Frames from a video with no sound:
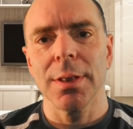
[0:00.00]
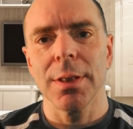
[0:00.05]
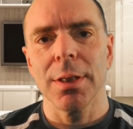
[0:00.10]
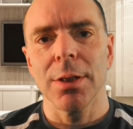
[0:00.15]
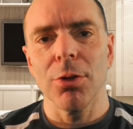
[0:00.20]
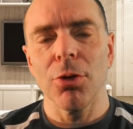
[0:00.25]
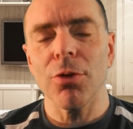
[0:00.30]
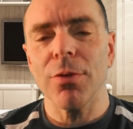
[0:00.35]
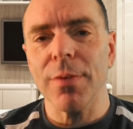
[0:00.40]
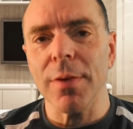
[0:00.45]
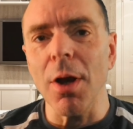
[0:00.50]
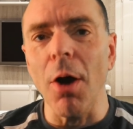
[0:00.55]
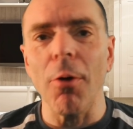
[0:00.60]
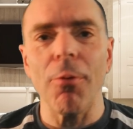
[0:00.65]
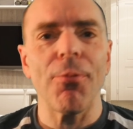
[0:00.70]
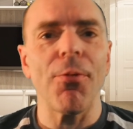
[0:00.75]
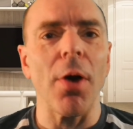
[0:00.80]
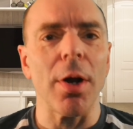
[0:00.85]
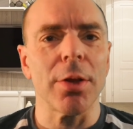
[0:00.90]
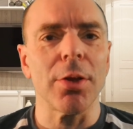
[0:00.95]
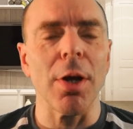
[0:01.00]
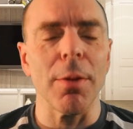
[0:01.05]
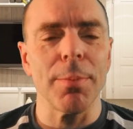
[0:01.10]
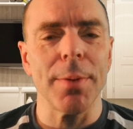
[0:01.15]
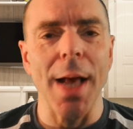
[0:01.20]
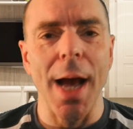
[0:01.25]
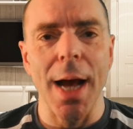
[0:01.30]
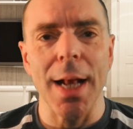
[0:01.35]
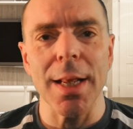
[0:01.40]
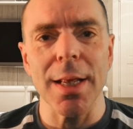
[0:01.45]
You see how fucked up
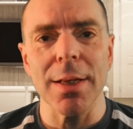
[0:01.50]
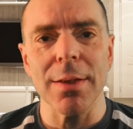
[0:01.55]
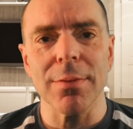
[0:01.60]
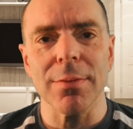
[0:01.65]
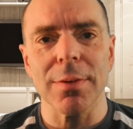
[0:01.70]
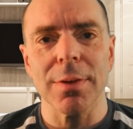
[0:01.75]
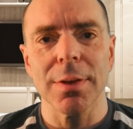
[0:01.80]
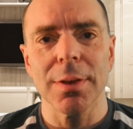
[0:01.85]
that is?